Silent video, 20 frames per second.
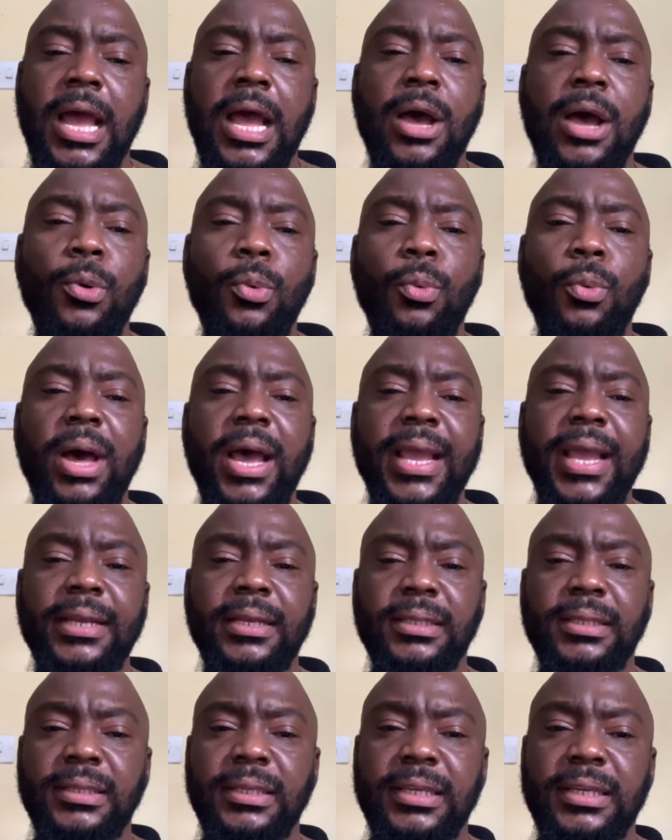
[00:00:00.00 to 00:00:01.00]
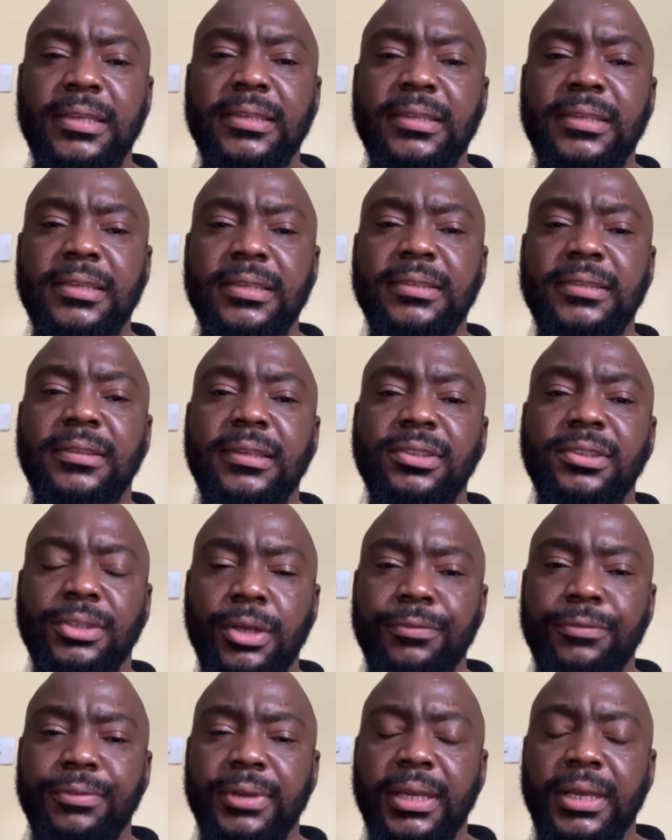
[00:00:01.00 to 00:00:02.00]
how wide is
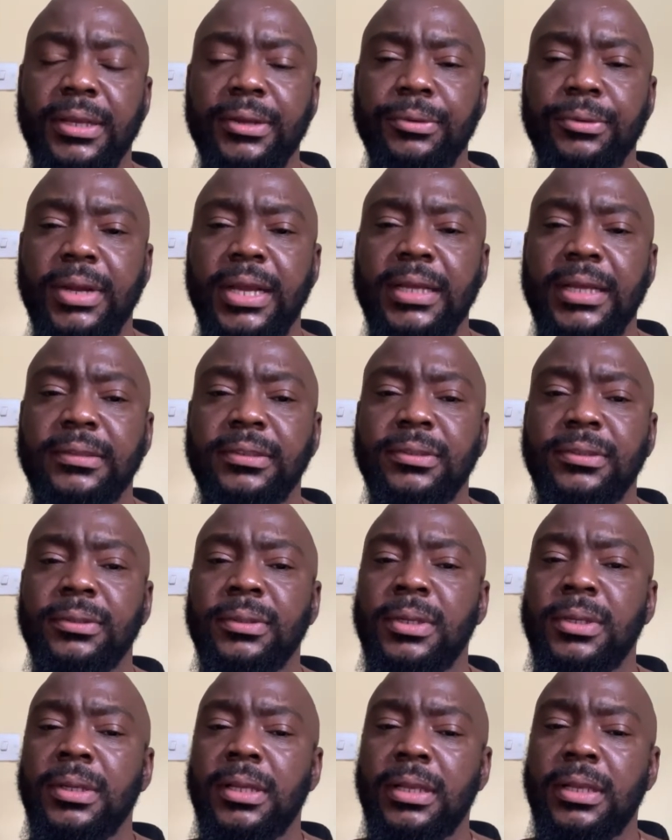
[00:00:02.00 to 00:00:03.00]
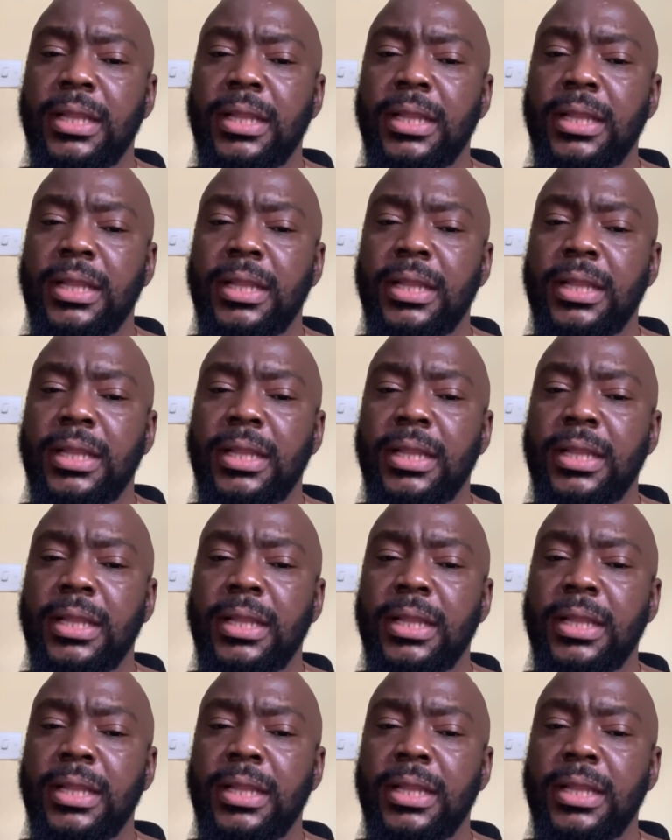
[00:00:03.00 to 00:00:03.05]
this survey, right?